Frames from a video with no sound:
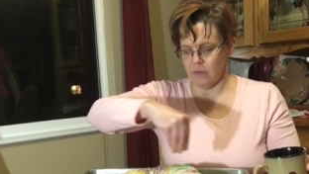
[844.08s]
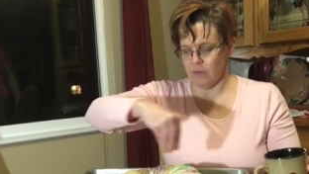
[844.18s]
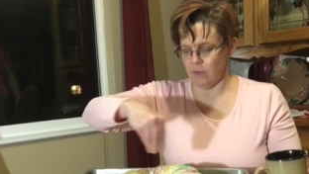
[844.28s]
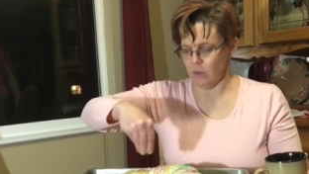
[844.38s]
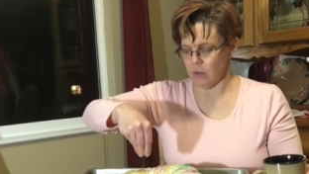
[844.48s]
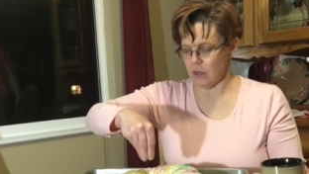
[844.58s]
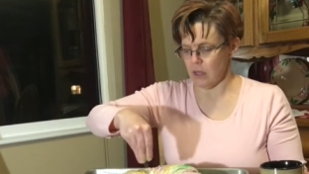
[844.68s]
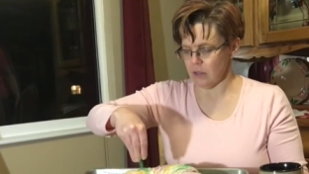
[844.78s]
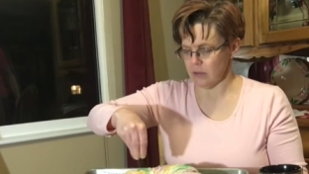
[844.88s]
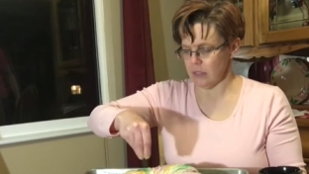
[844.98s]
food
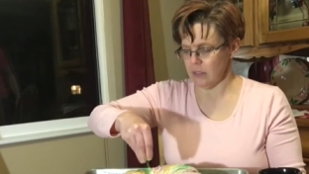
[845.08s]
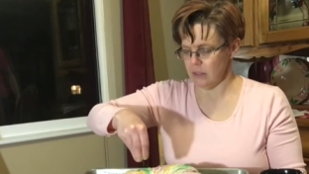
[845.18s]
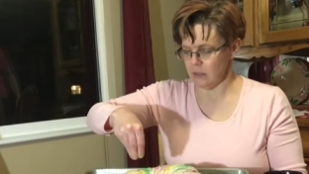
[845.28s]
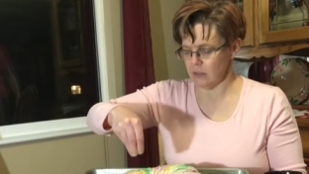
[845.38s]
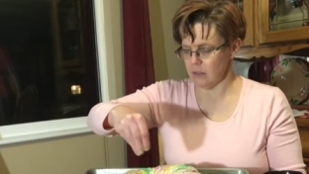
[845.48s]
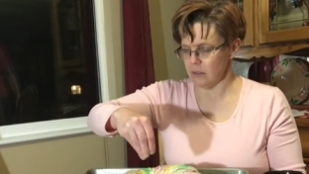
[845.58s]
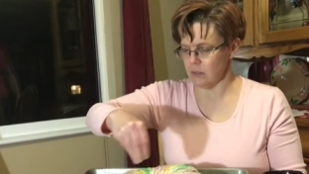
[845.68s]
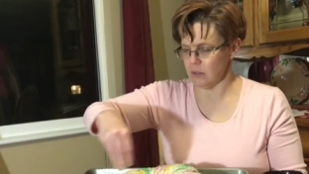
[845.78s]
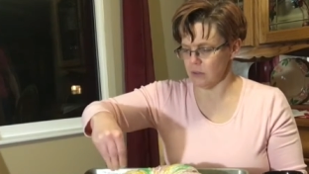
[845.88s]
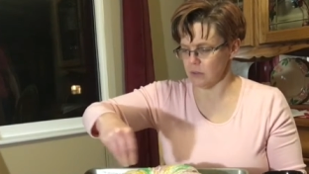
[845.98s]
coloring
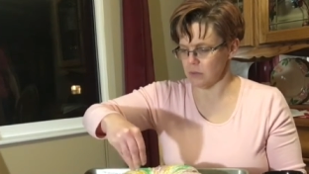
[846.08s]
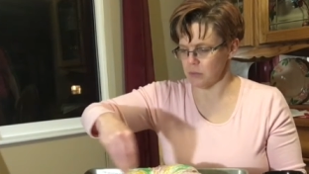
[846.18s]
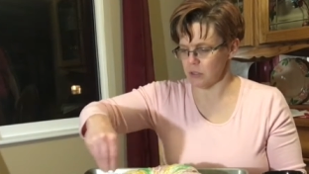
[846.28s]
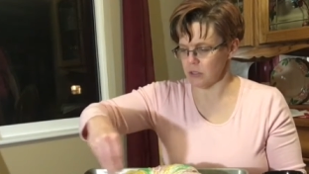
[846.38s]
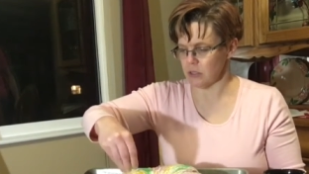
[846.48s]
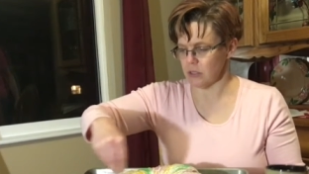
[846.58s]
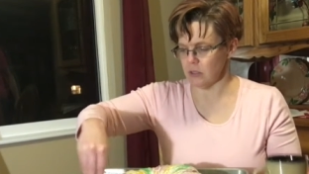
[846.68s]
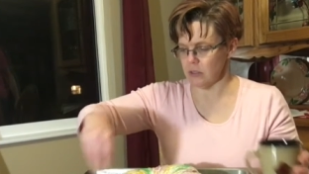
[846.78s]
to some sugar.